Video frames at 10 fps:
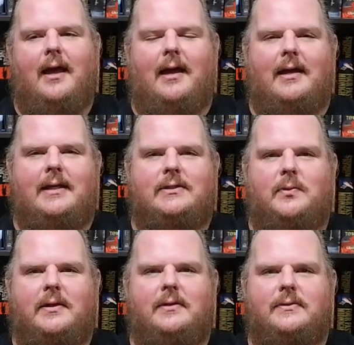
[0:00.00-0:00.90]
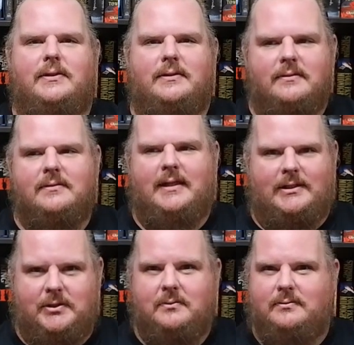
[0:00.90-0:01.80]
It's one of those
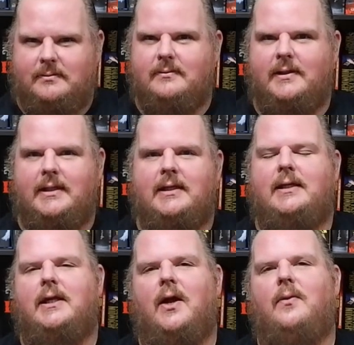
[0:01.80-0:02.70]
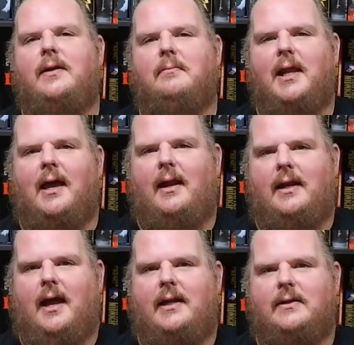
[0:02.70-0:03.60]
that you really need to go in
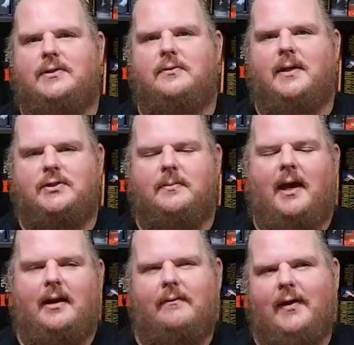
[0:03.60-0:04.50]
blind and not hear too much about it.